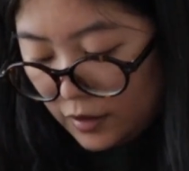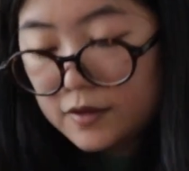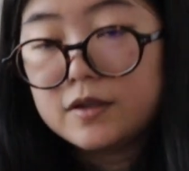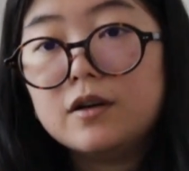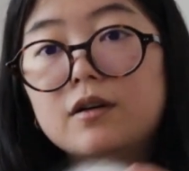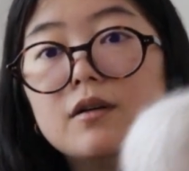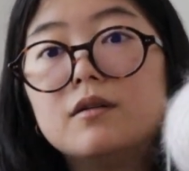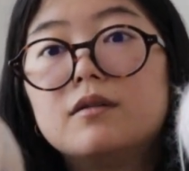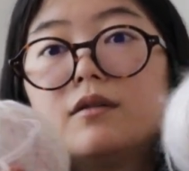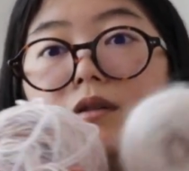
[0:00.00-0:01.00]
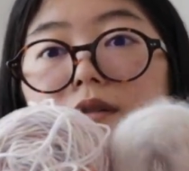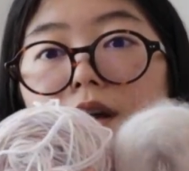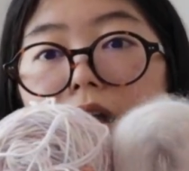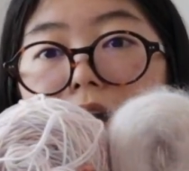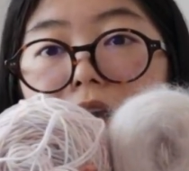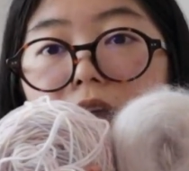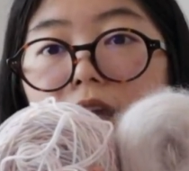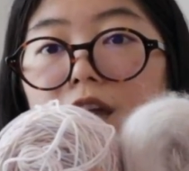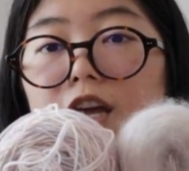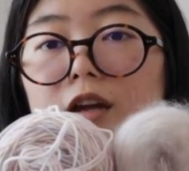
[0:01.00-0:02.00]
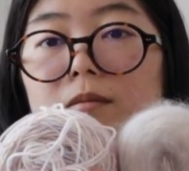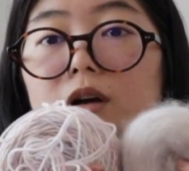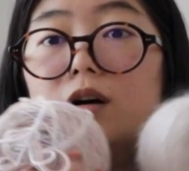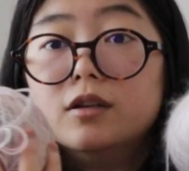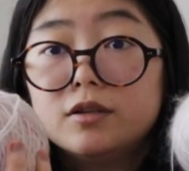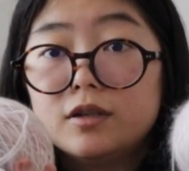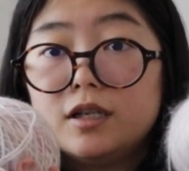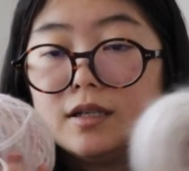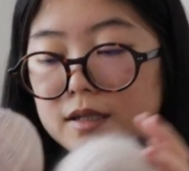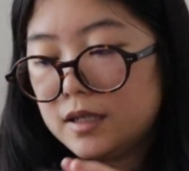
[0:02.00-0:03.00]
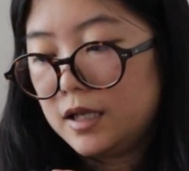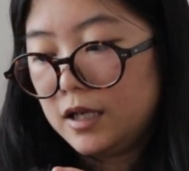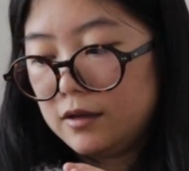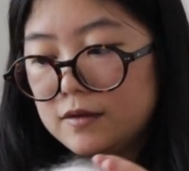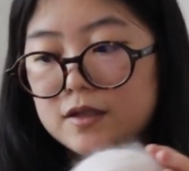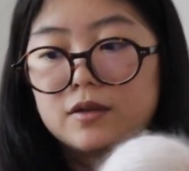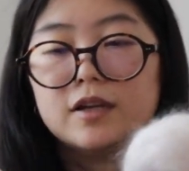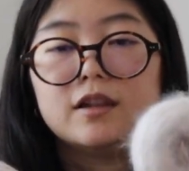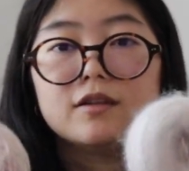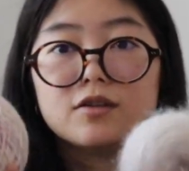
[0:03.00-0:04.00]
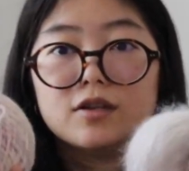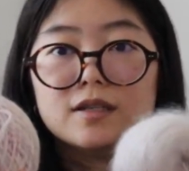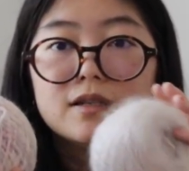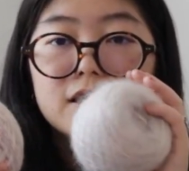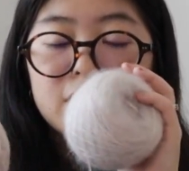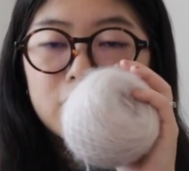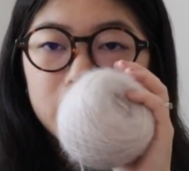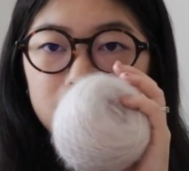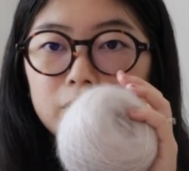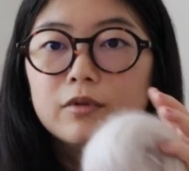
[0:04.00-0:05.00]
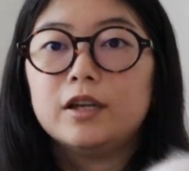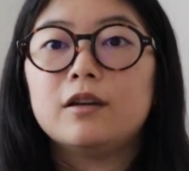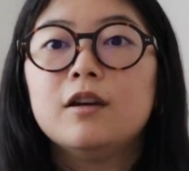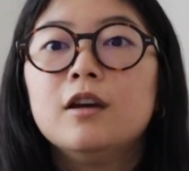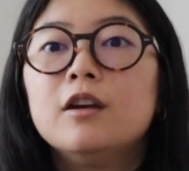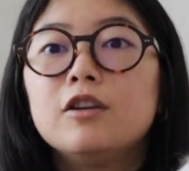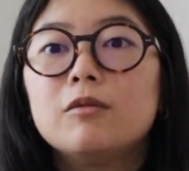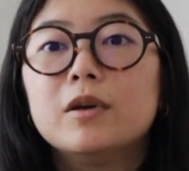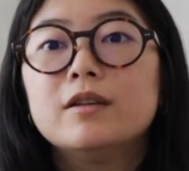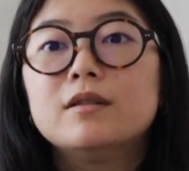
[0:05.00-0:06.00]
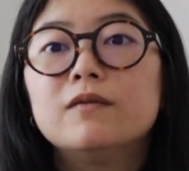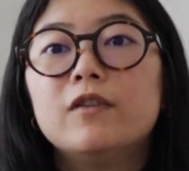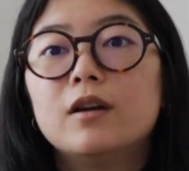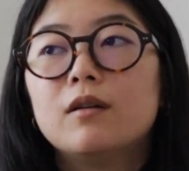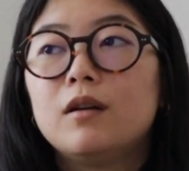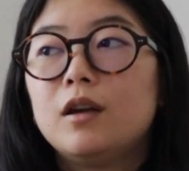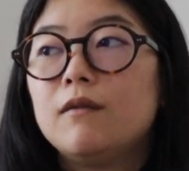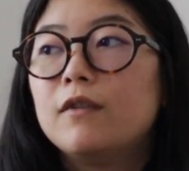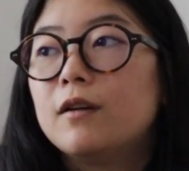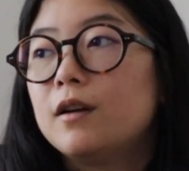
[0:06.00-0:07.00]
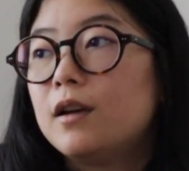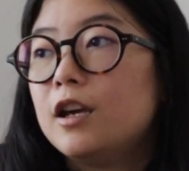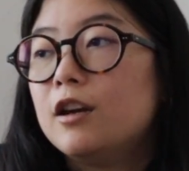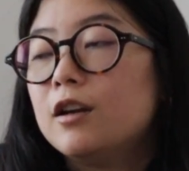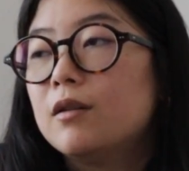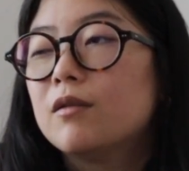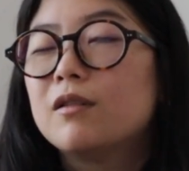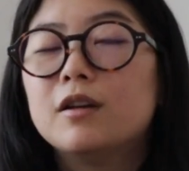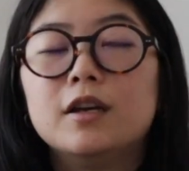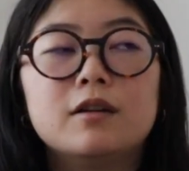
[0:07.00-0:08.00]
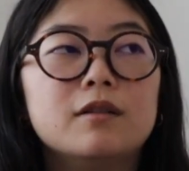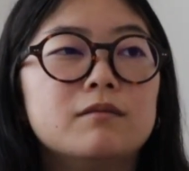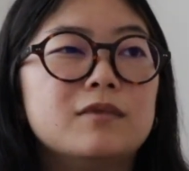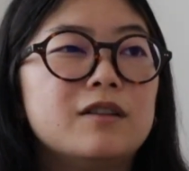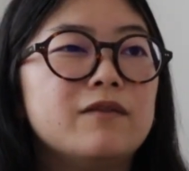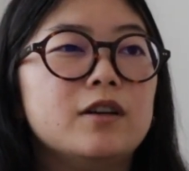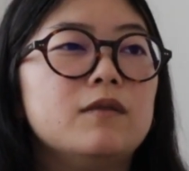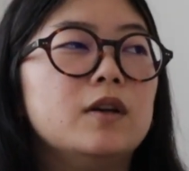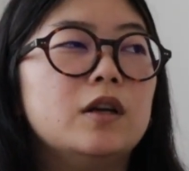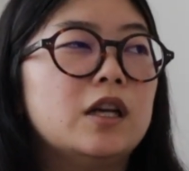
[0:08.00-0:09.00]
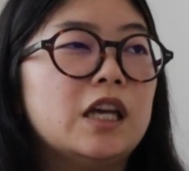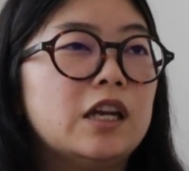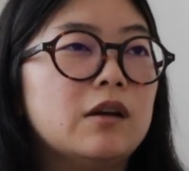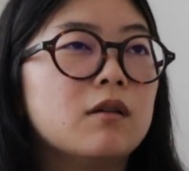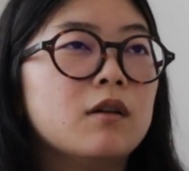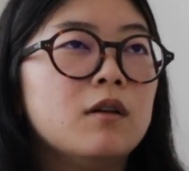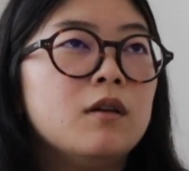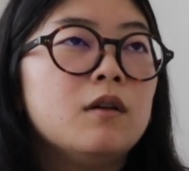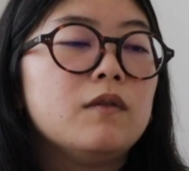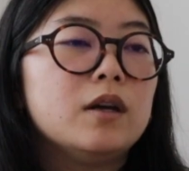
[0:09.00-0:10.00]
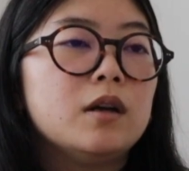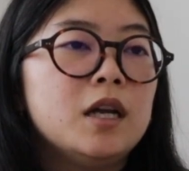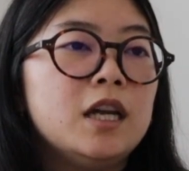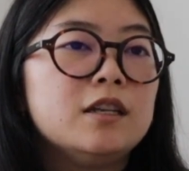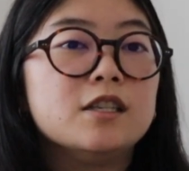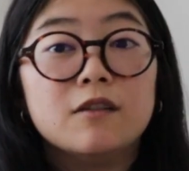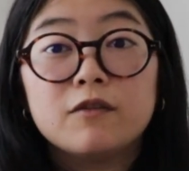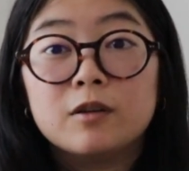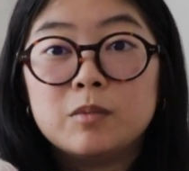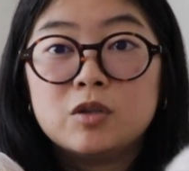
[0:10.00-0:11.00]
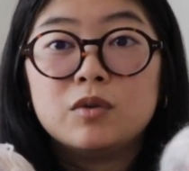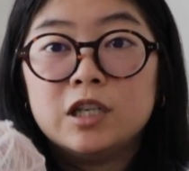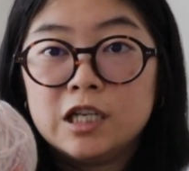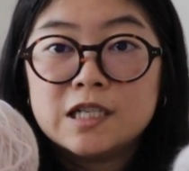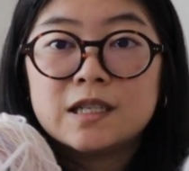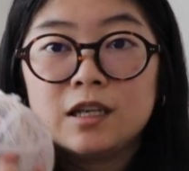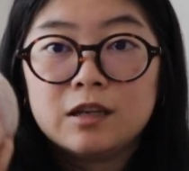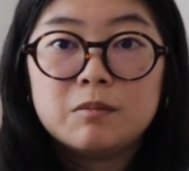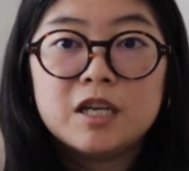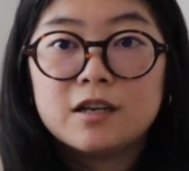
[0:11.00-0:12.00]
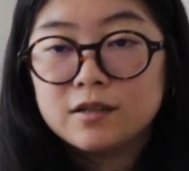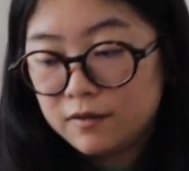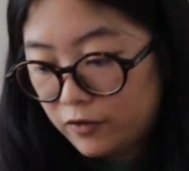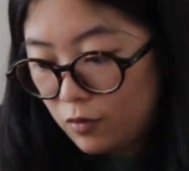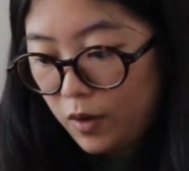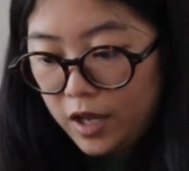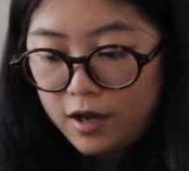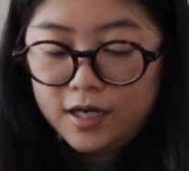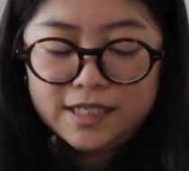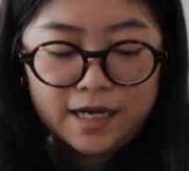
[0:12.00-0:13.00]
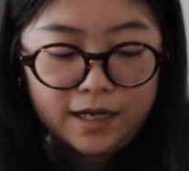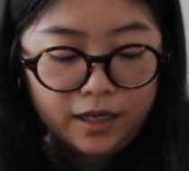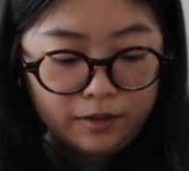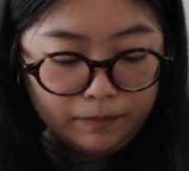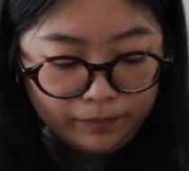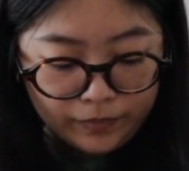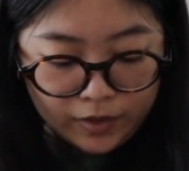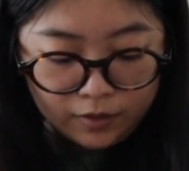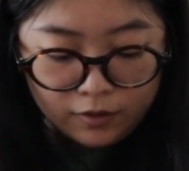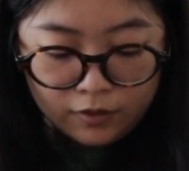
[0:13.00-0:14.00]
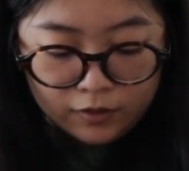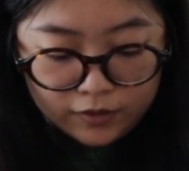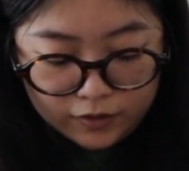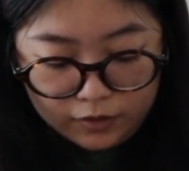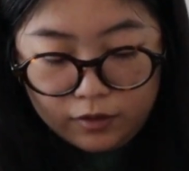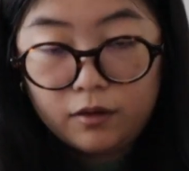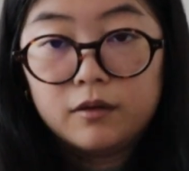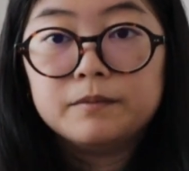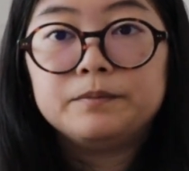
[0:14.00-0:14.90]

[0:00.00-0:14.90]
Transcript: And so I am alternating skeins so that there isn't any color pulling. Yume is very variegated, or like not very variegated, very different between each skein because of the way I dye it. So